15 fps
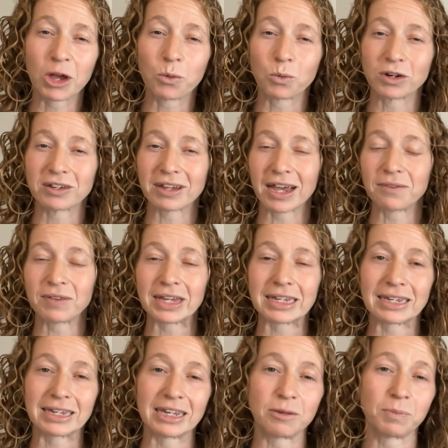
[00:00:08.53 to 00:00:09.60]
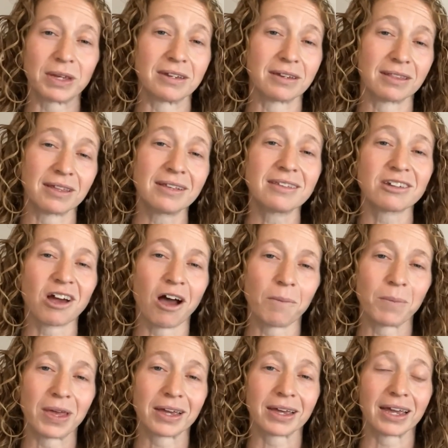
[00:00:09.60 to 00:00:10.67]
we're diving deep into this
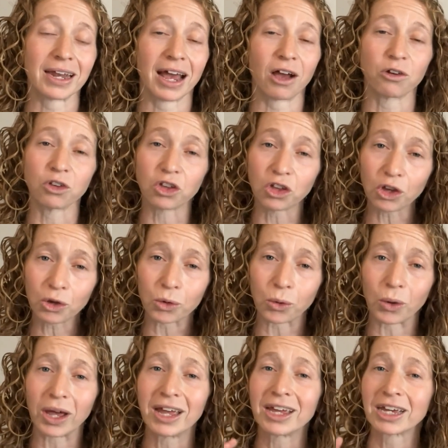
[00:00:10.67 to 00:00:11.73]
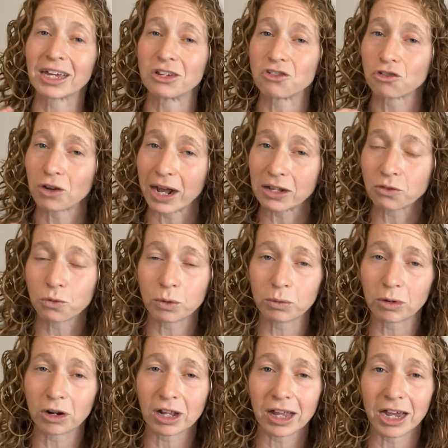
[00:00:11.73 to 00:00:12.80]
topic and how you can transform
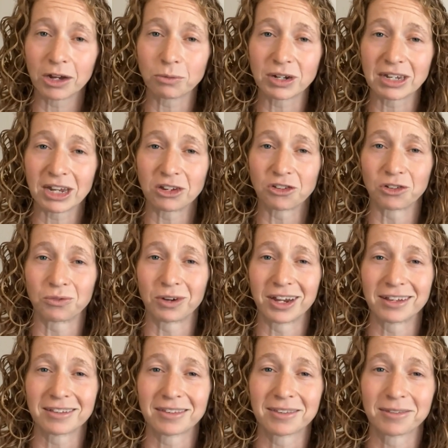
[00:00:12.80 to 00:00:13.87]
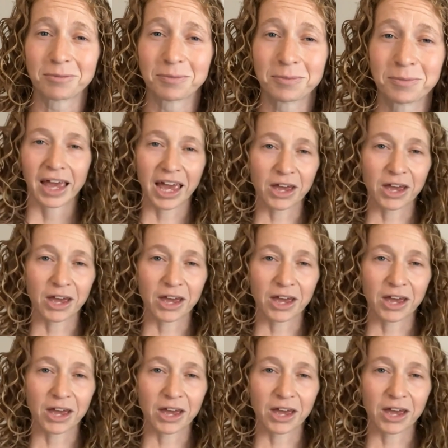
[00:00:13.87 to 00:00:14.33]
your client retention rates. Hey